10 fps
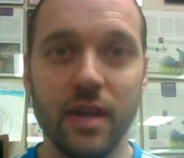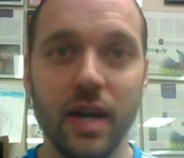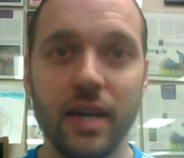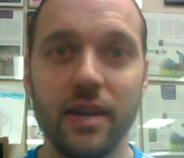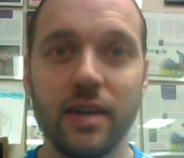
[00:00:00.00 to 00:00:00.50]

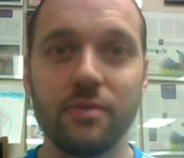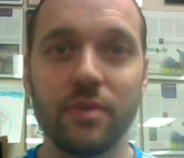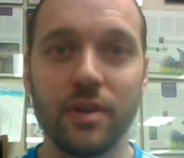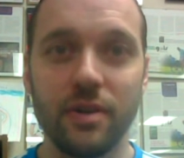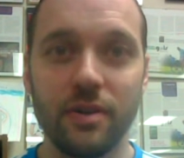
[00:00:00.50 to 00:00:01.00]
I can't
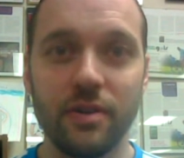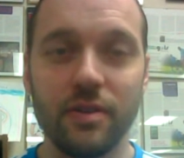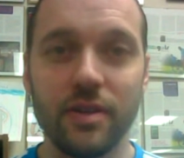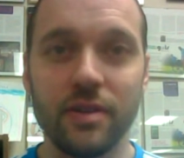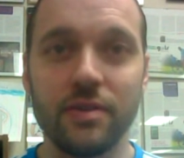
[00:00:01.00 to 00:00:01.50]
recall
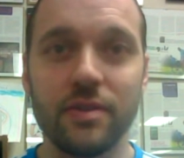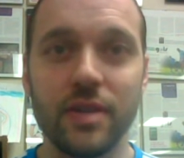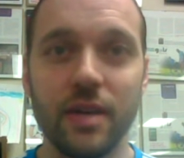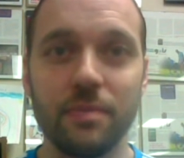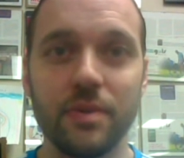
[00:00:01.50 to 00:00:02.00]
another
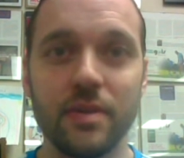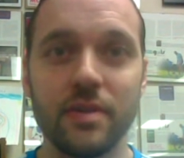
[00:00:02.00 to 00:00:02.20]
Champions